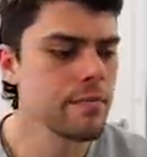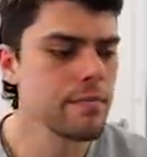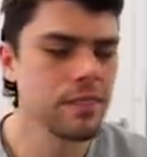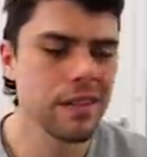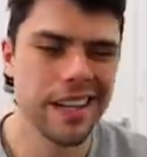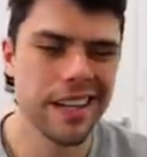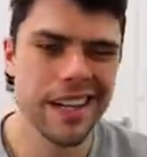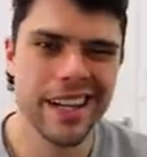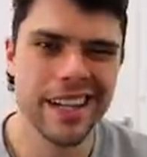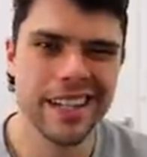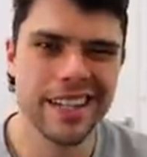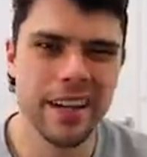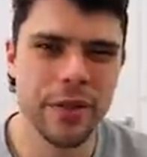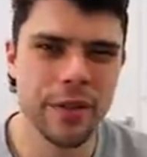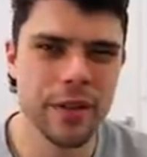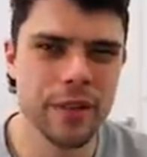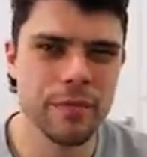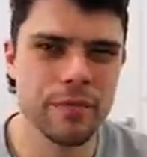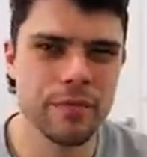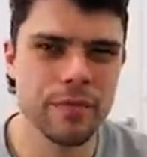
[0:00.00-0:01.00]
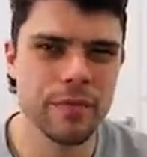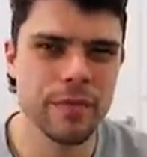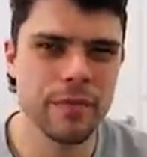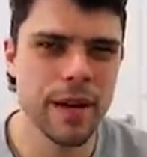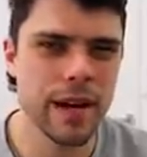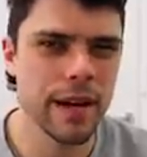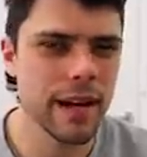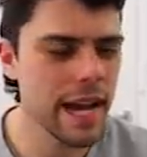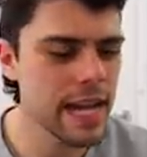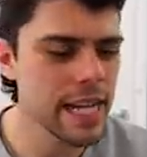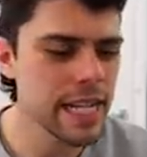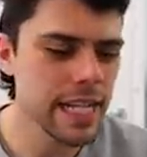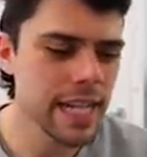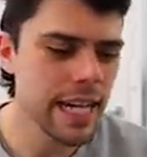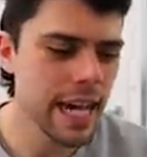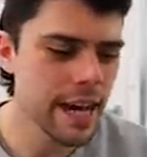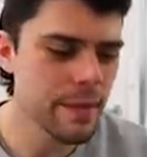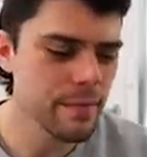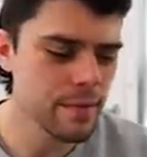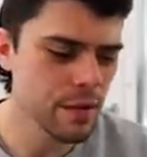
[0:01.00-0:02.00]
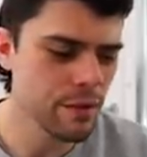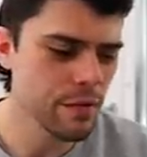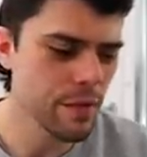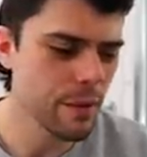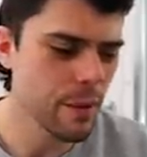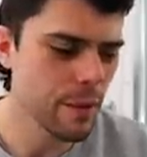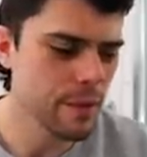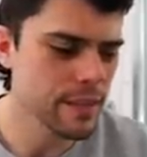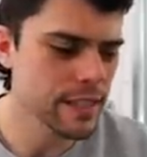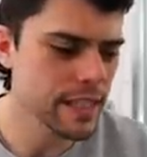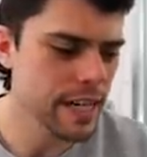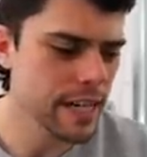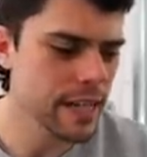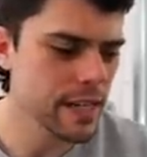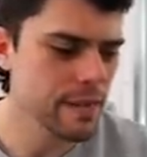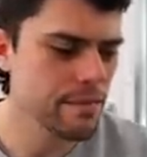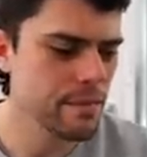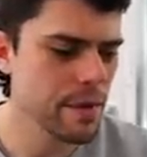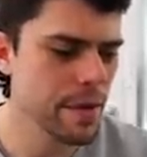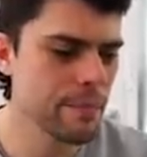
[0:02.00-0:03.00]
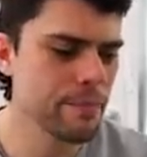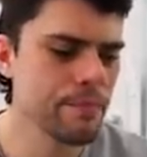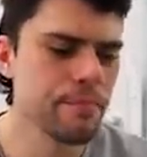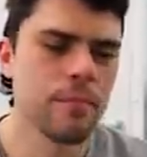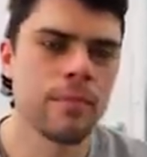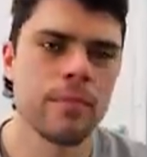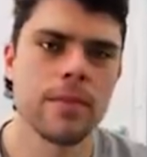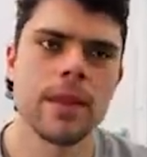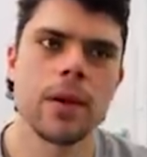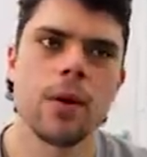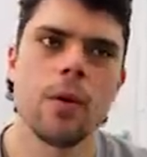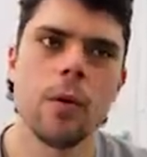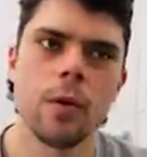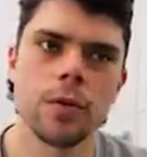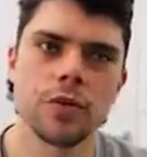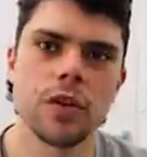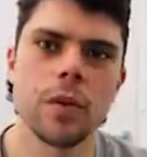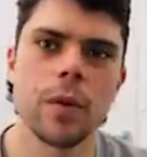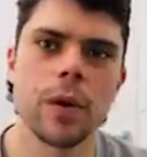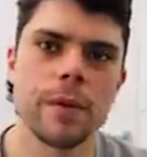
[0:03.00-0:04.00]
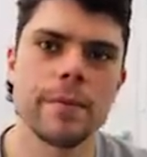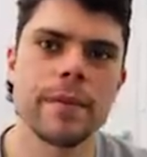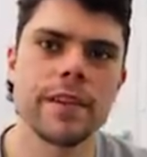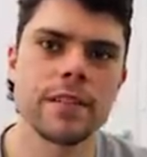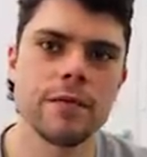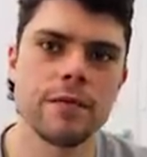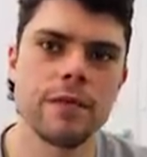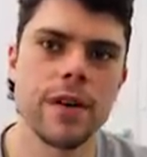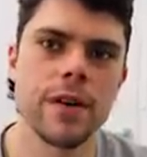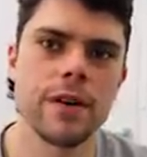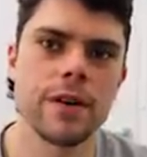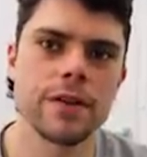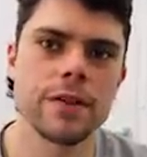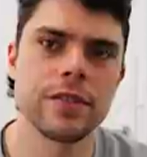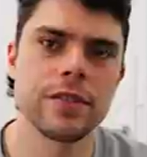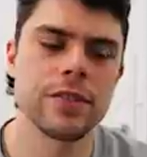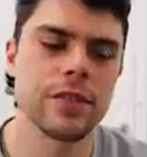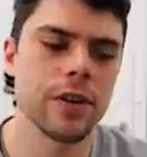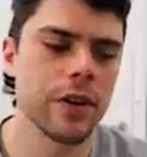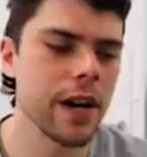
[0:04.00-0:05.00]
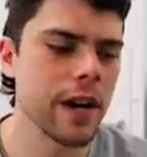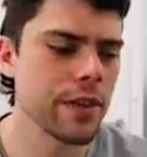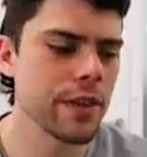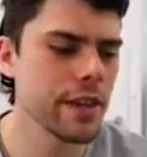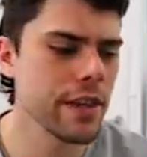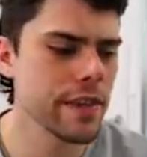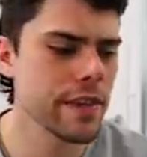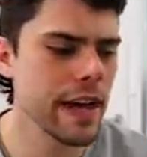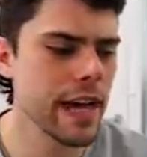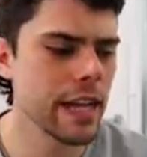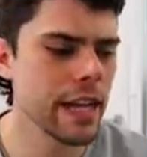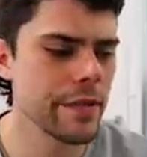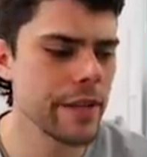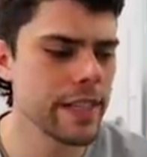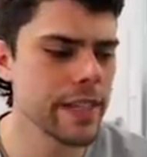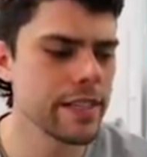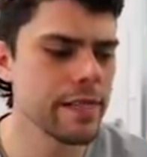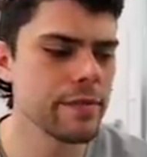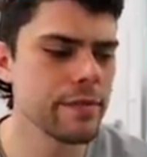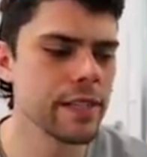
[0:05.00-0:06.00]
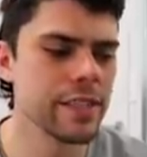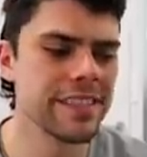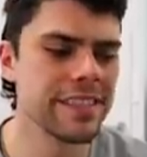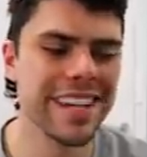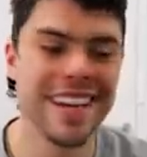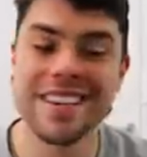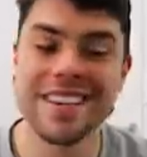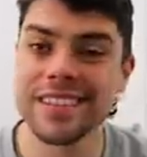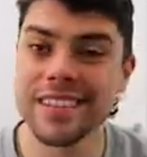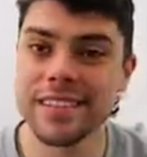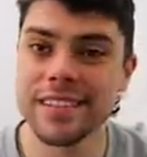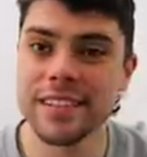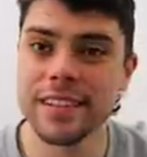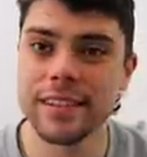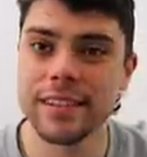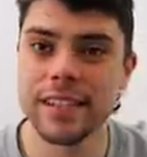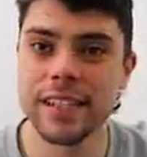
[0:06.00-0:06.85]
Played I think about 80 games if I'm not mistaken, but also won a best and fairest. So I think that elevates him to decent.